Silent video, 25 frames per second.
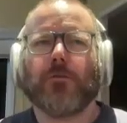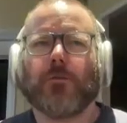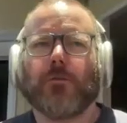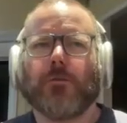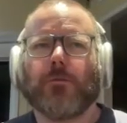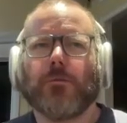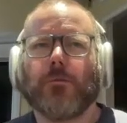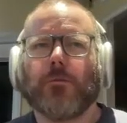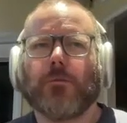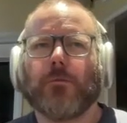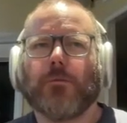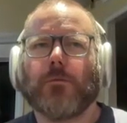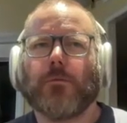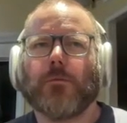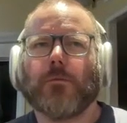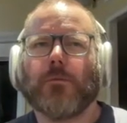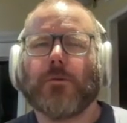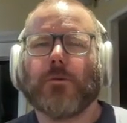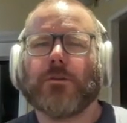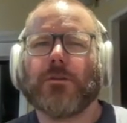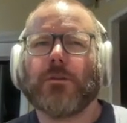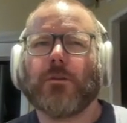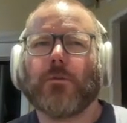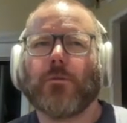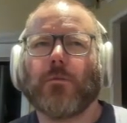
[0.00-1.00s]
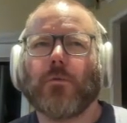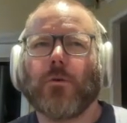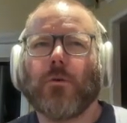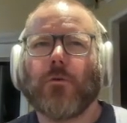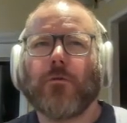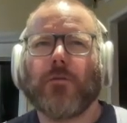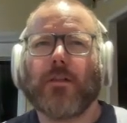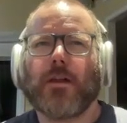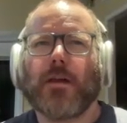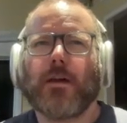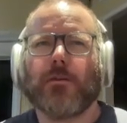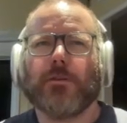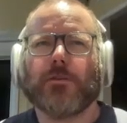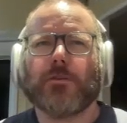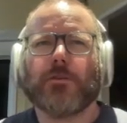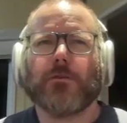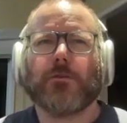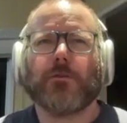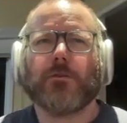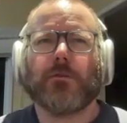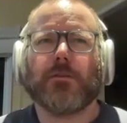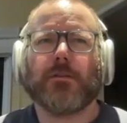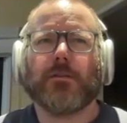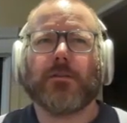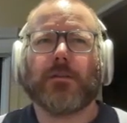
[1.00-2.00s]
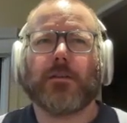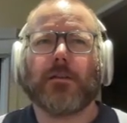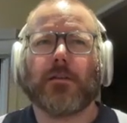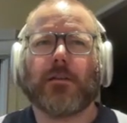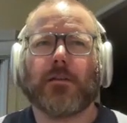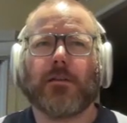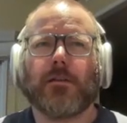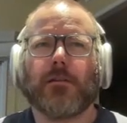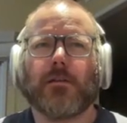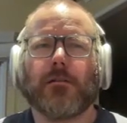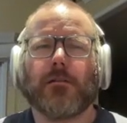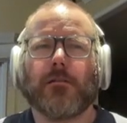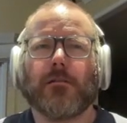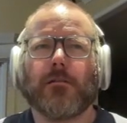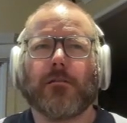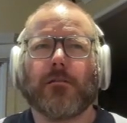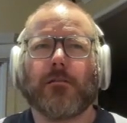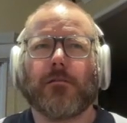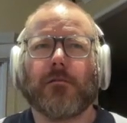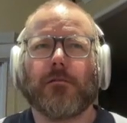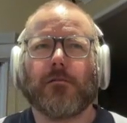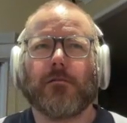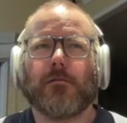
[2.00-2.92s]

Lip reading: if it was the Wallflowers or Dylan.